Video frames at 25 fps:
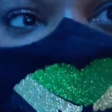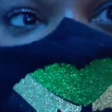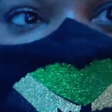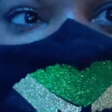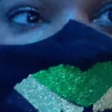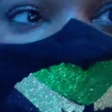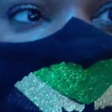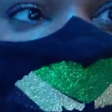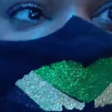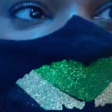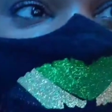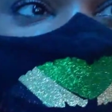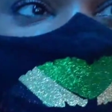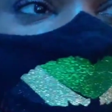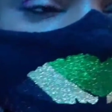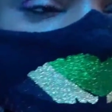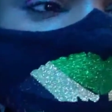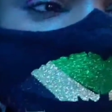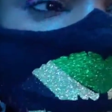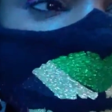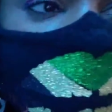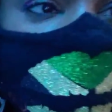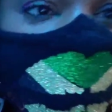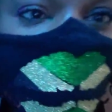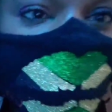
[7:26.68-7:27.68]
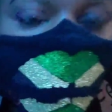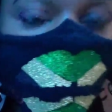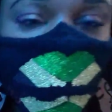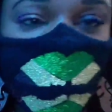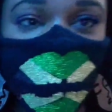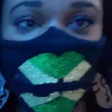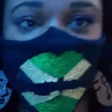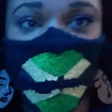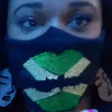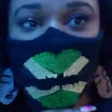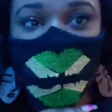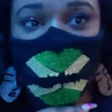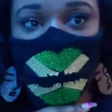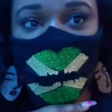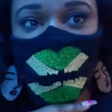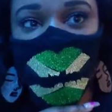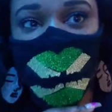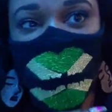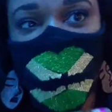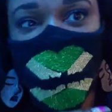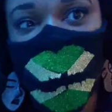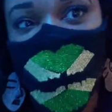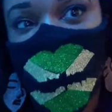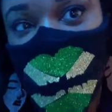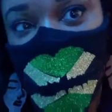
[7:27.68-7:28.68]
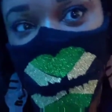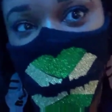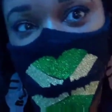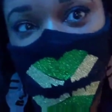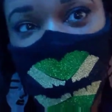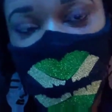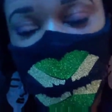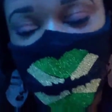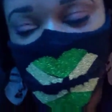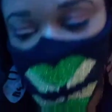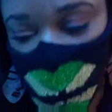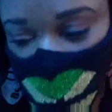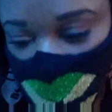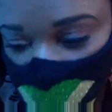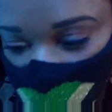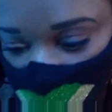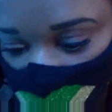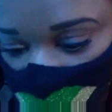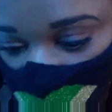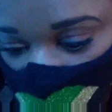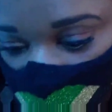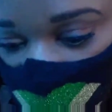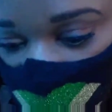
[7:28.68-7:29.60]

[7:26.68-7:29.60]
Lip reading: So the middle seats are empty, and you have